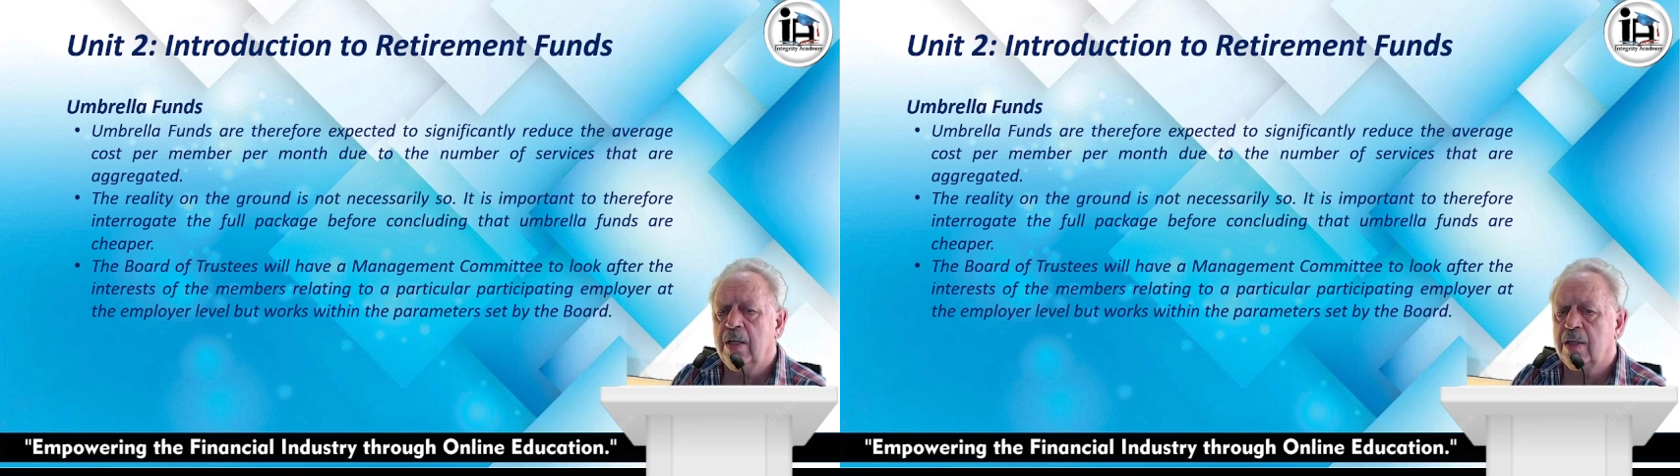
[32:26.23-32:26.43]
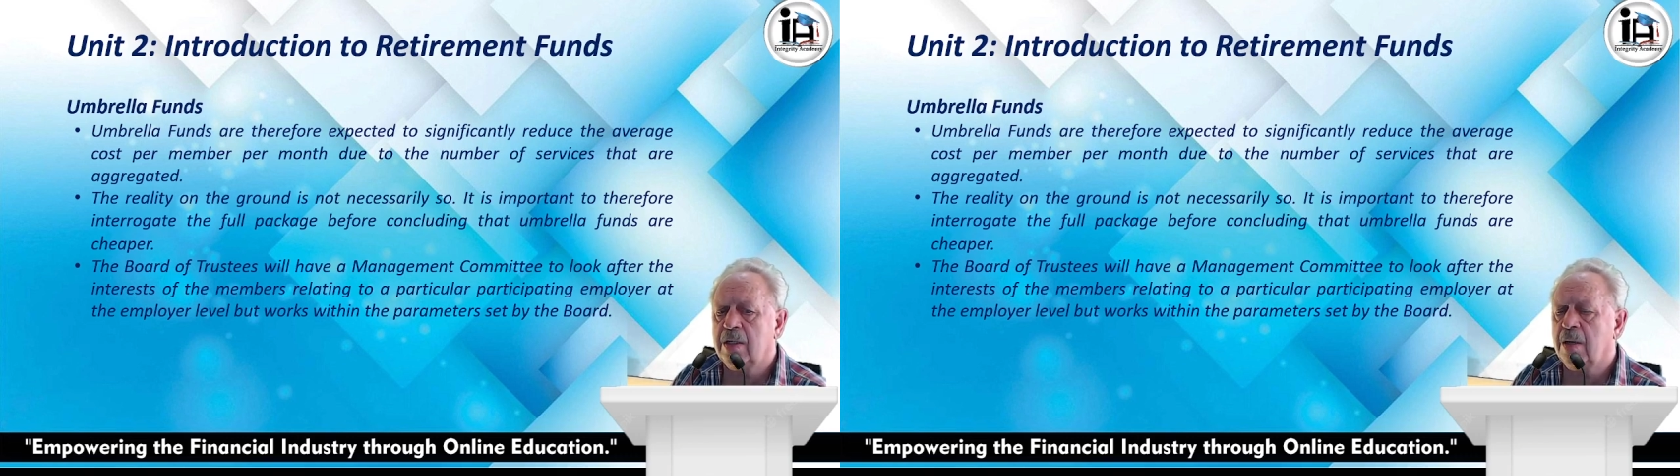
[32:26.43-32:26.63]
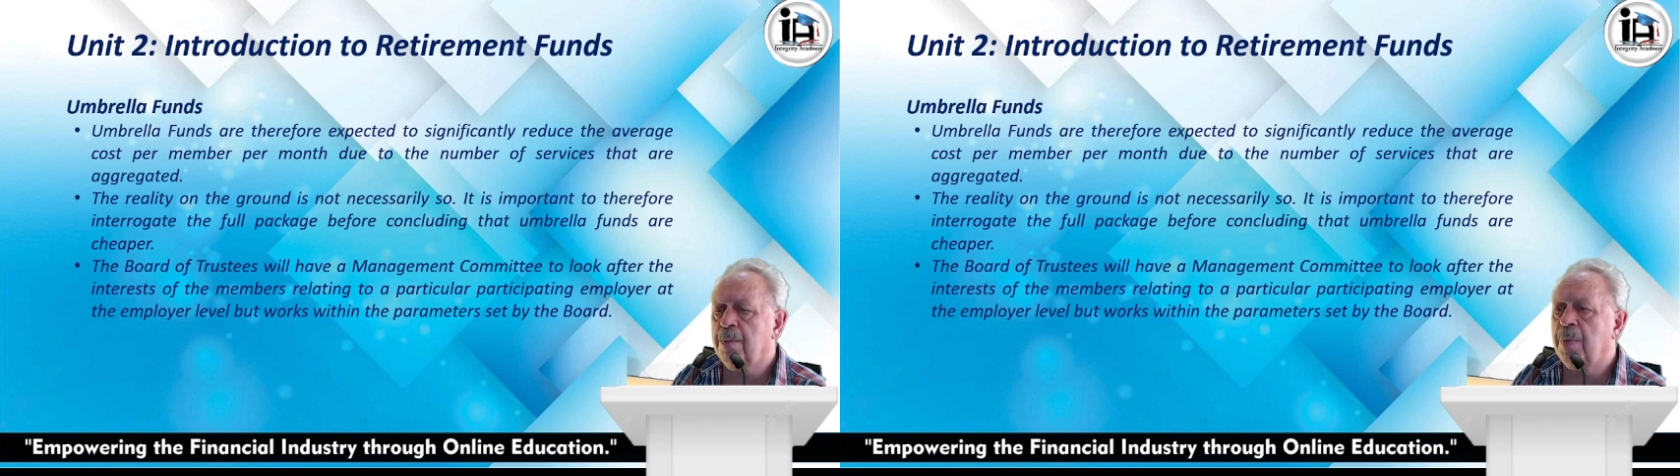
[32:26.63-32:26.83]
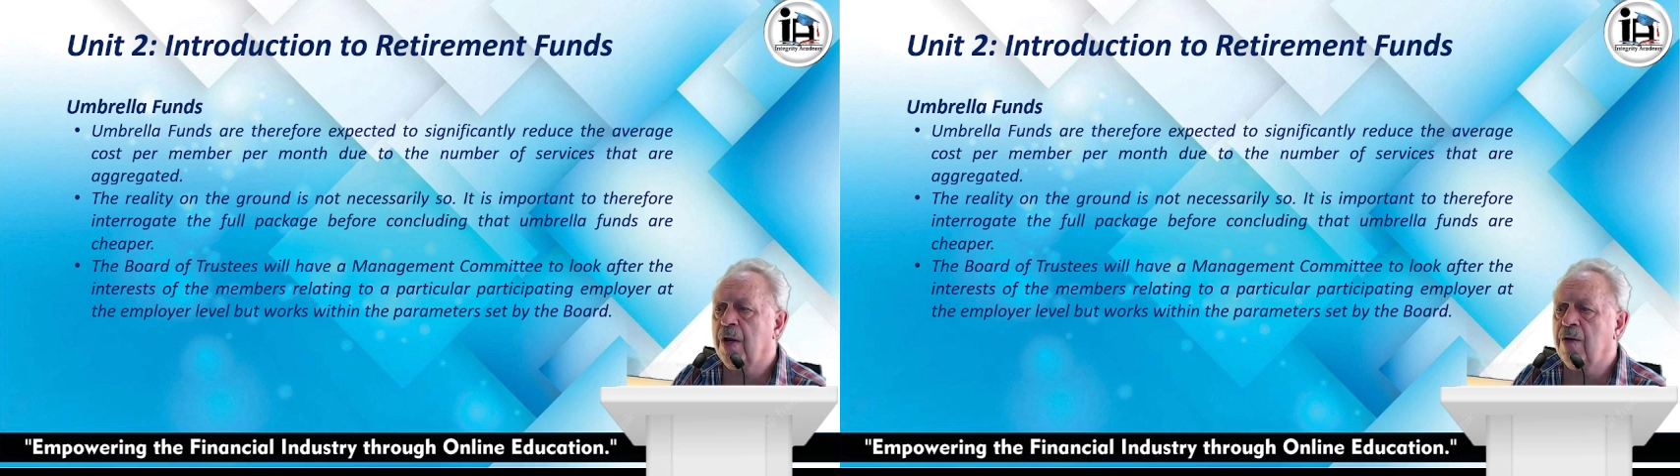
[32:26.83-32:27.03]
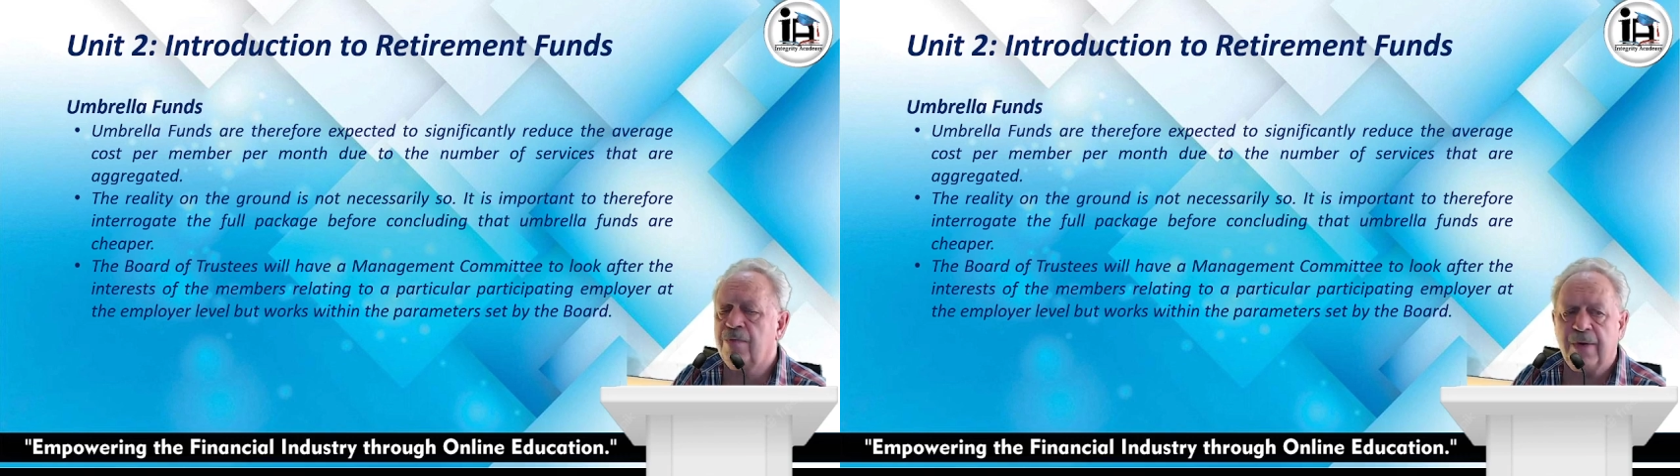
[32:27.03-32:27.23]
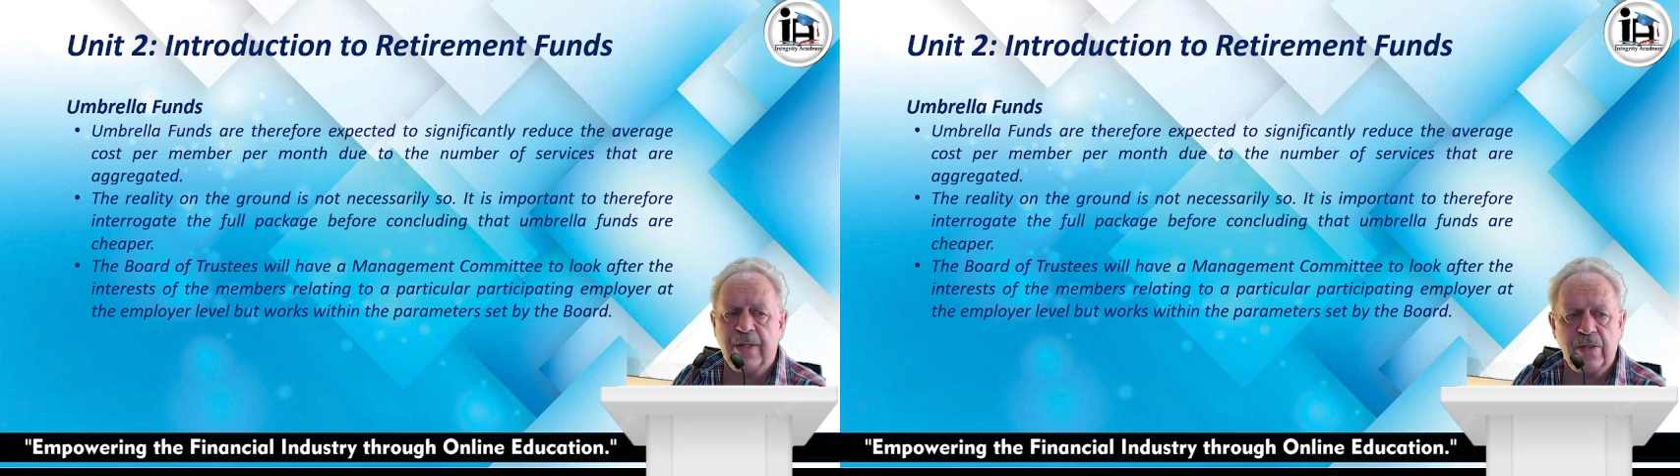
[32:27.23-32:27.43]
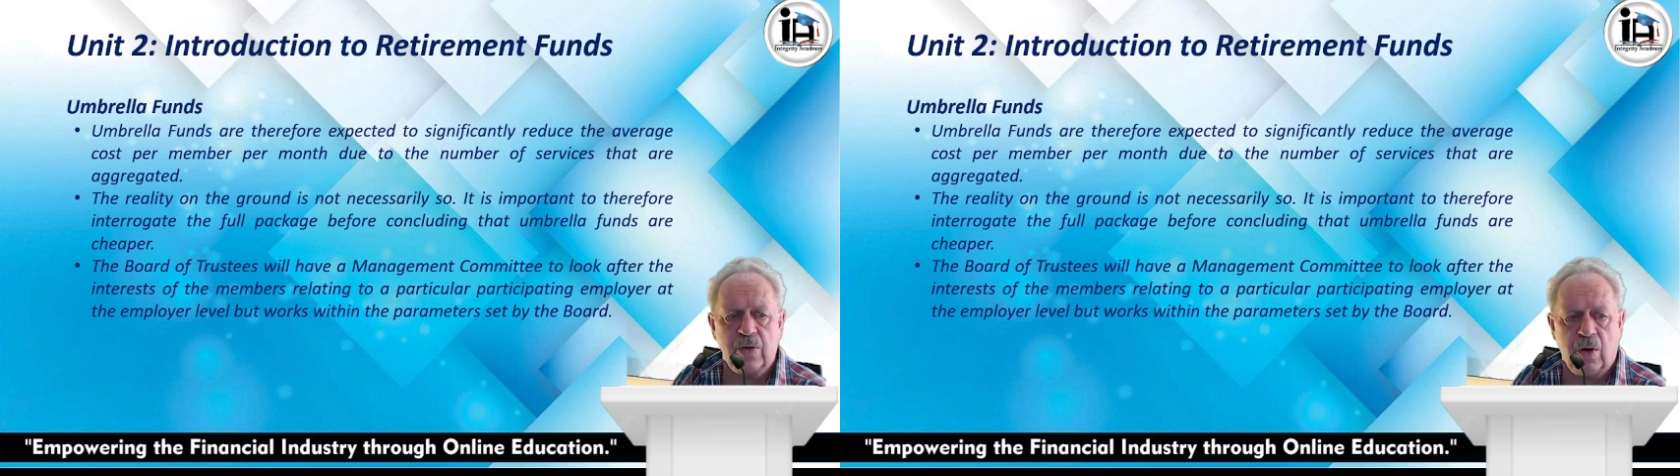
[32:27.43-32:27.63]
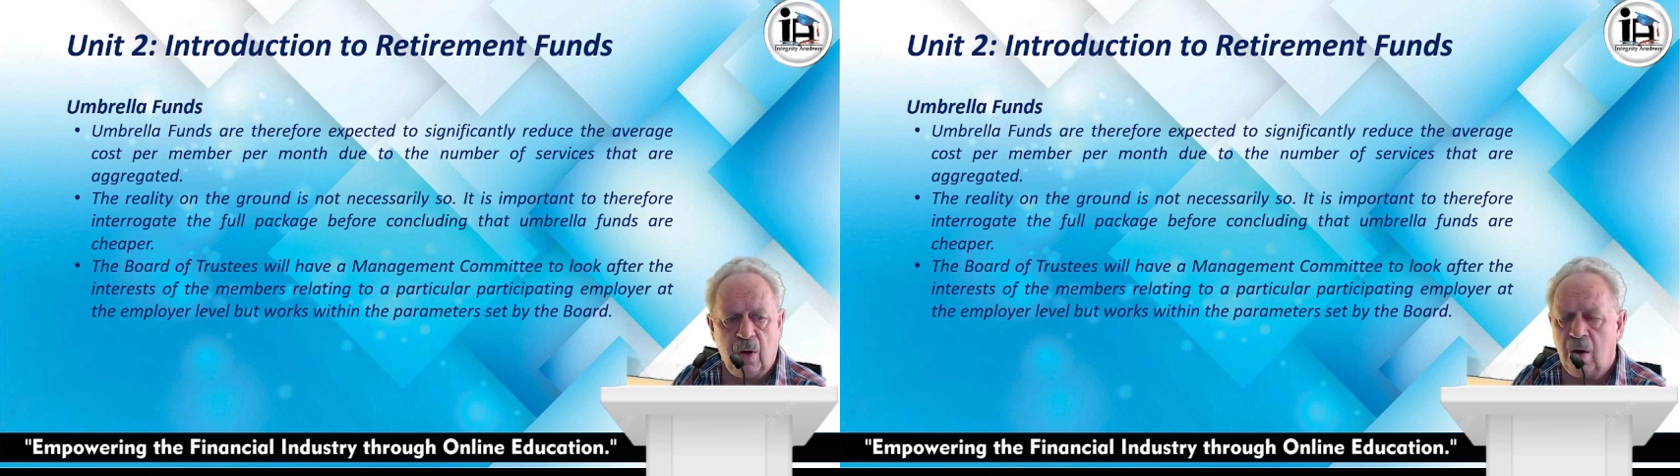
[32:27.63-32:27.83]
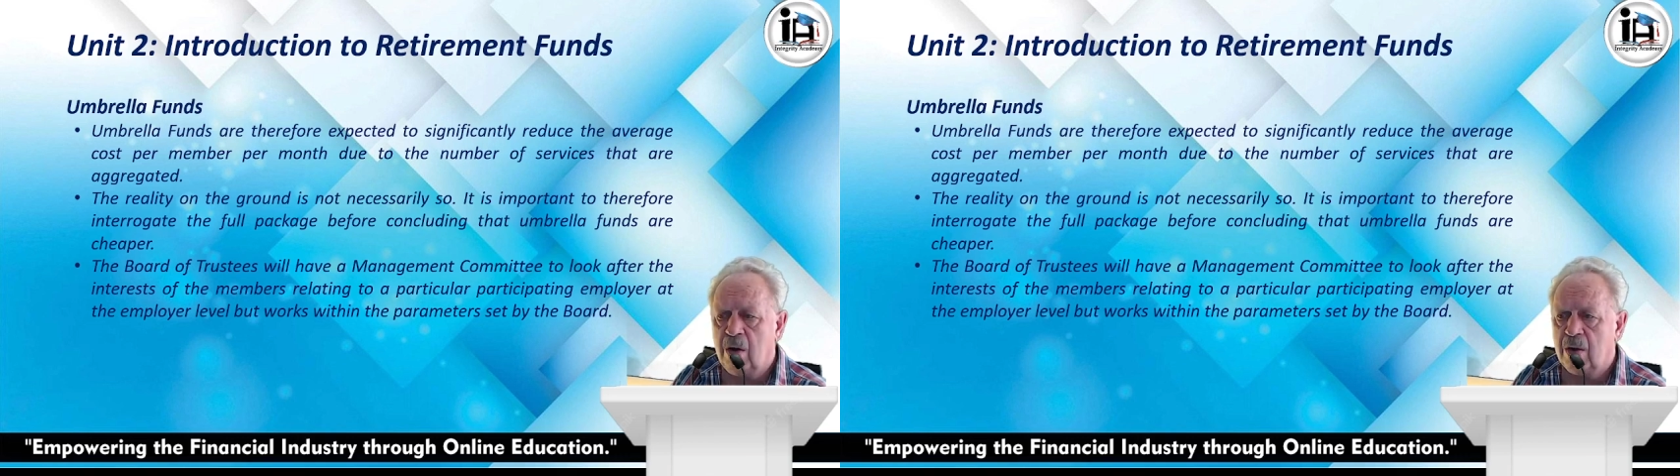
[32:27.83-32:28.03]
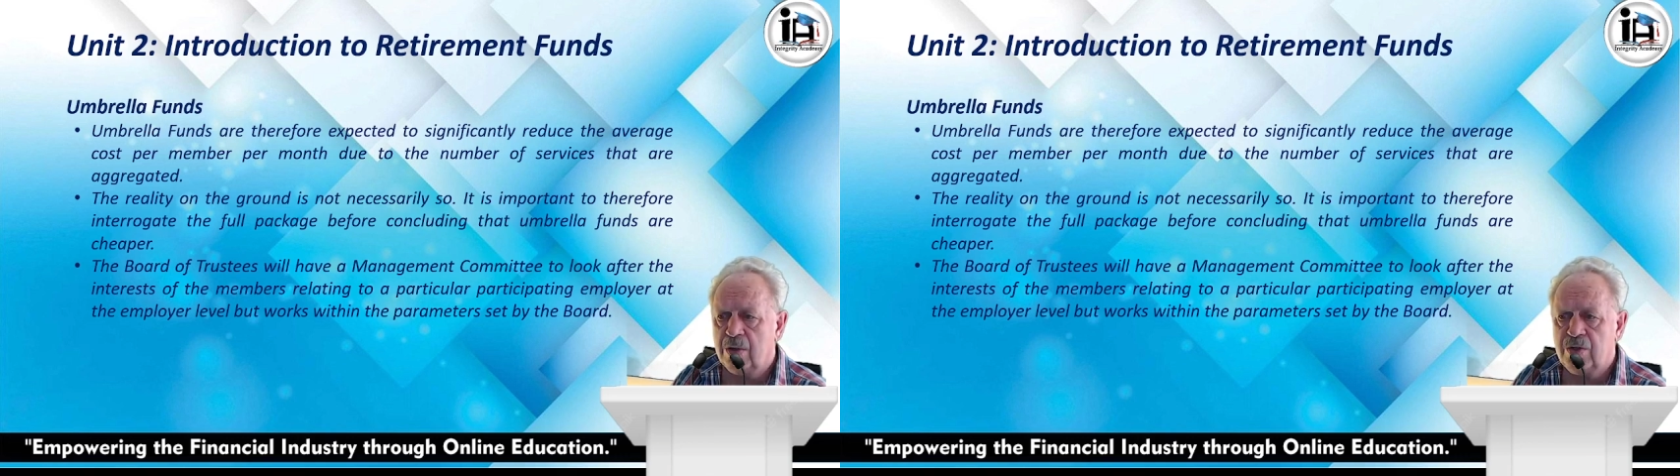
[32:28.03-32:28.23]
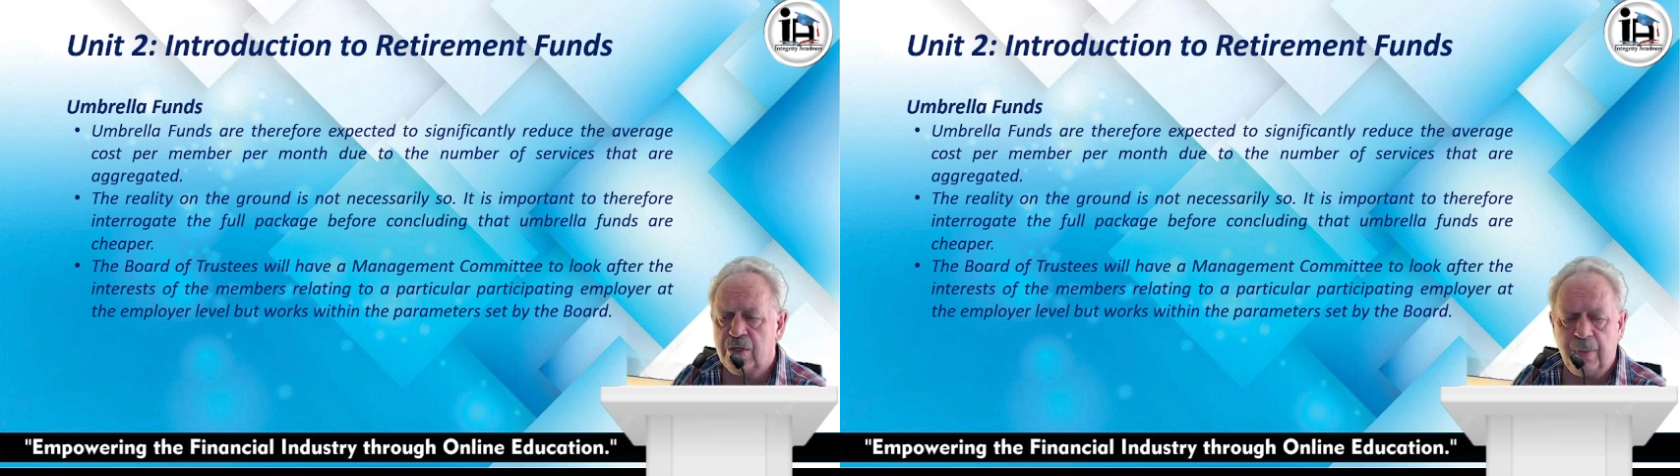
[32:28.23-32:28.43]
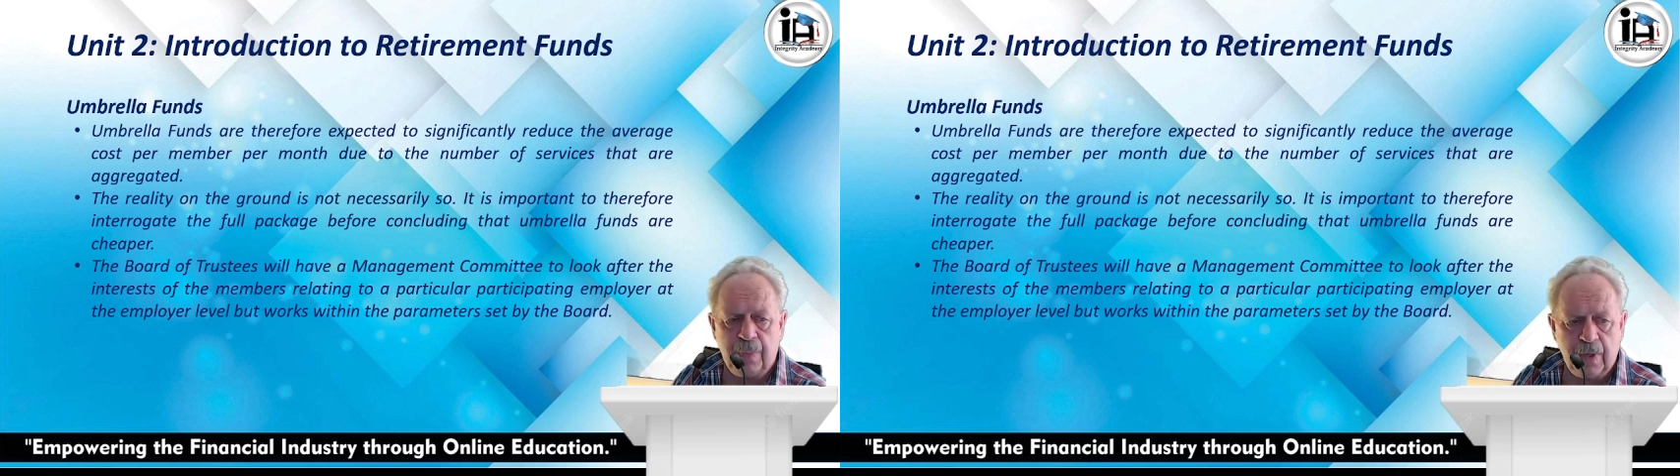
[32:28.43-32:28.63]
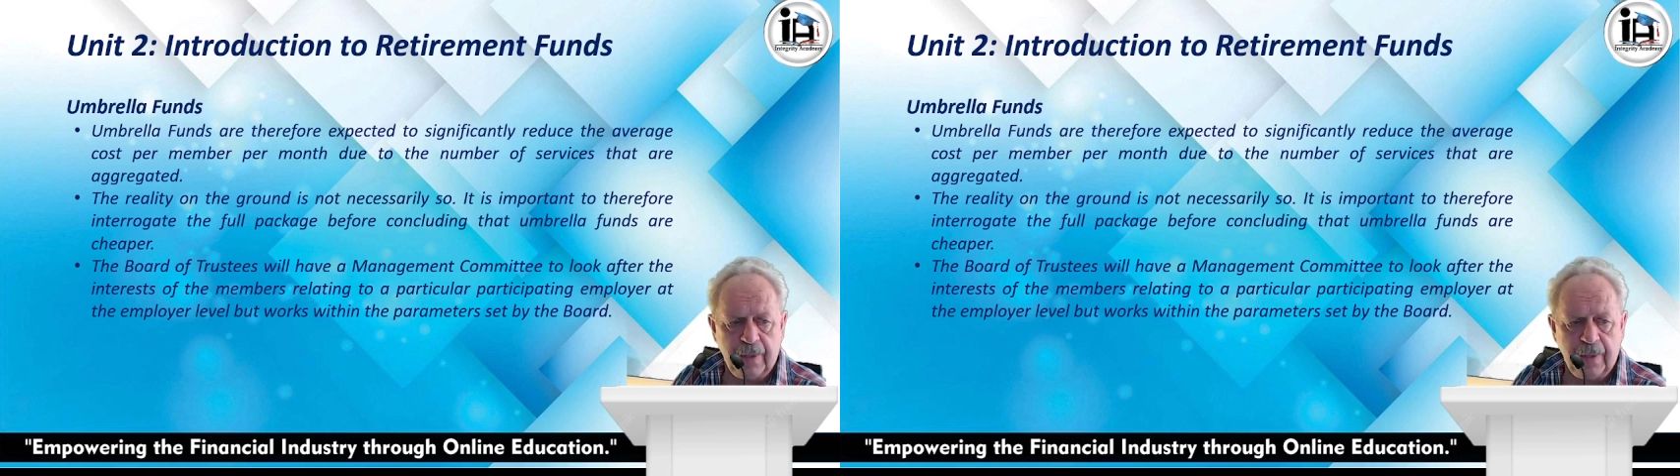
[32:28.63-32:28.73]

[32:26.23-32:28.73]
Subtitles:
that umbrella funds are cheaper.